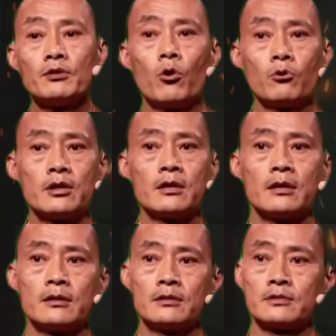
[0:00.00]
And if
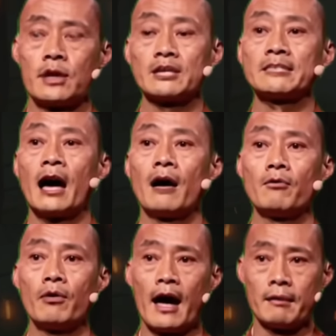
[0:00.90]
someone walks away
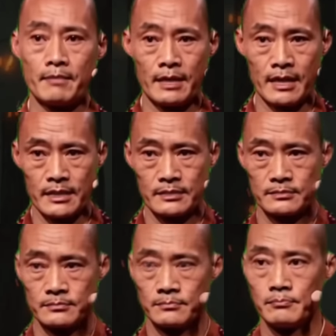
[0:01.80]
because you finally
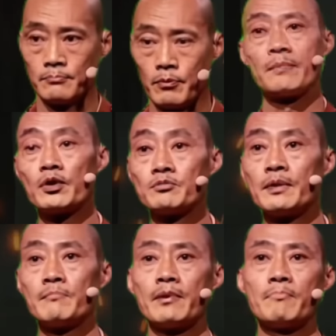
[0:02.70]
showed up for
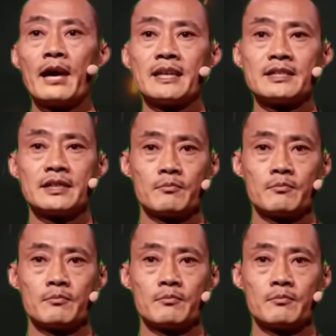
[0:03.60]
yourself, let them.